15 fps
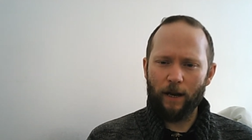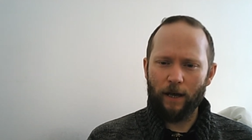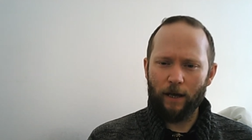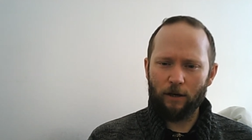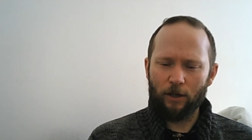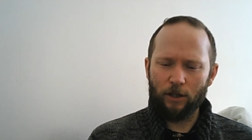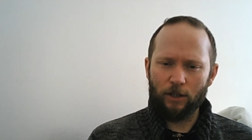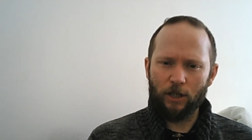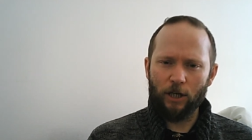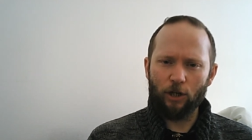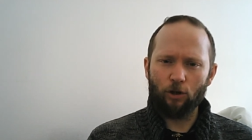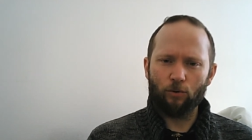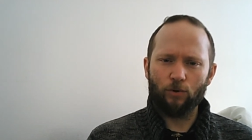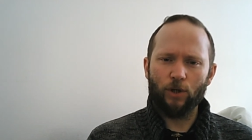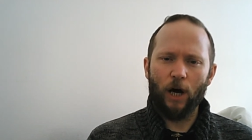a
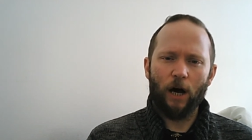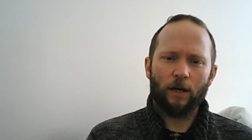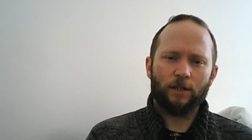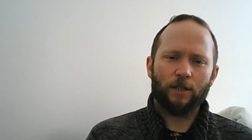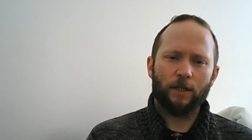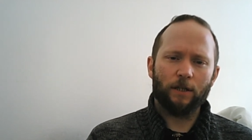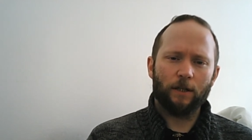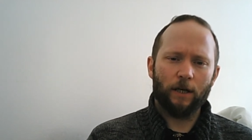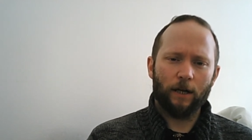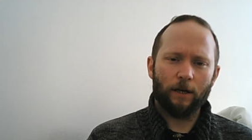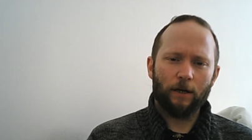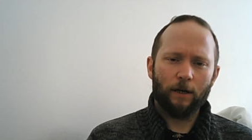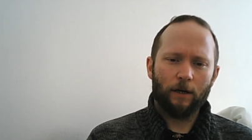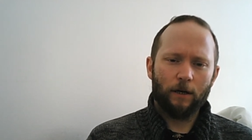continued toxin, then